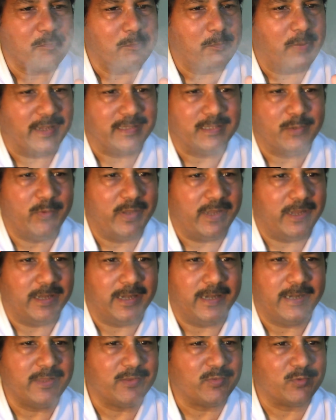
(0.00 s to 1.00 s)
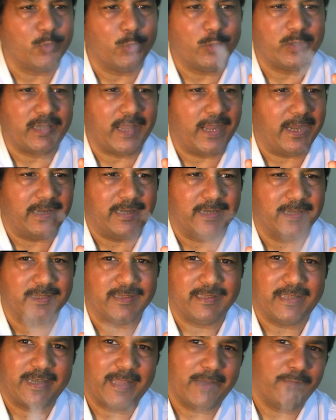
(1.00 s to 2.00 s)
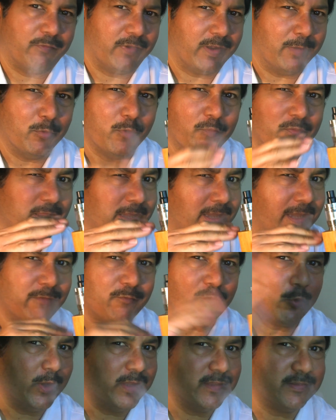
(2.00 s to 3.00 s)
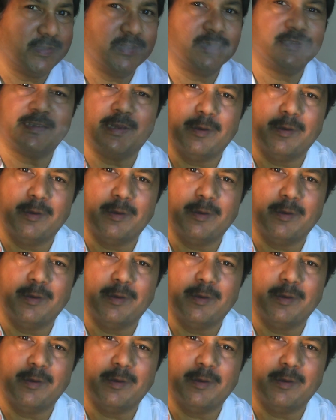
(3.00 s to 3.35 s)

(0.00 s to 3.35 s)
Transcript: By the way, it is so tight that I have removed the airflow inserts